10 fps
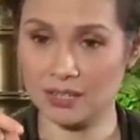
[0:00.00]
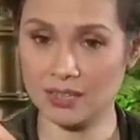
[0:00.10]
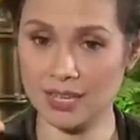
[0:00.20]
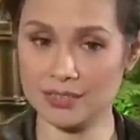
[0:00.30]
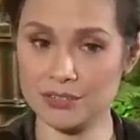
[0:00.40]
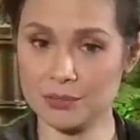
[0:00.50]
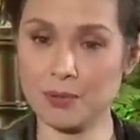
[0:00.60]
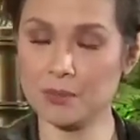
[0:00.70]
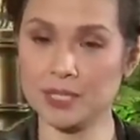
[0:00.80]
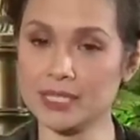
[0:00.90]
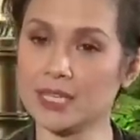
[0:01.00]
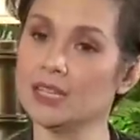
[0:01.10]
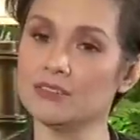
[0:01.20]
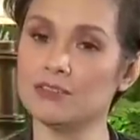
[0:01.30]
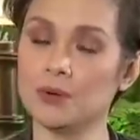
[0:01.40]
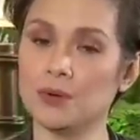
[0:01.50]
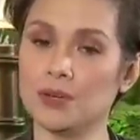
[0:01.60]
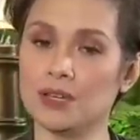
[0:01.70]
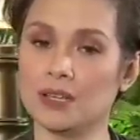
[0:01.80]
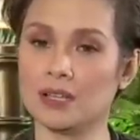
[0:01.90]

like there's a public telephone,